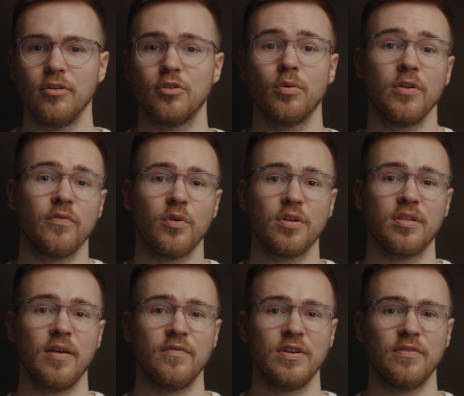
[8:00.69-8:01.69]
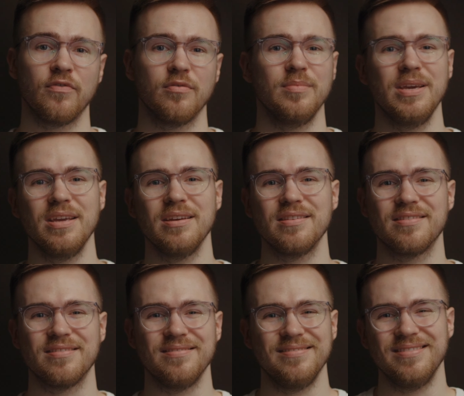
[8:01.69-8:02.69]
The 24-70 for me
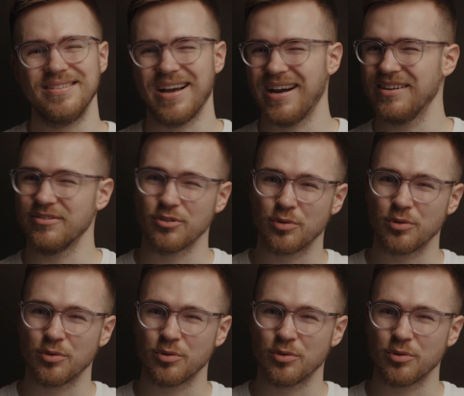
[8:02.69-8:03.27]
is not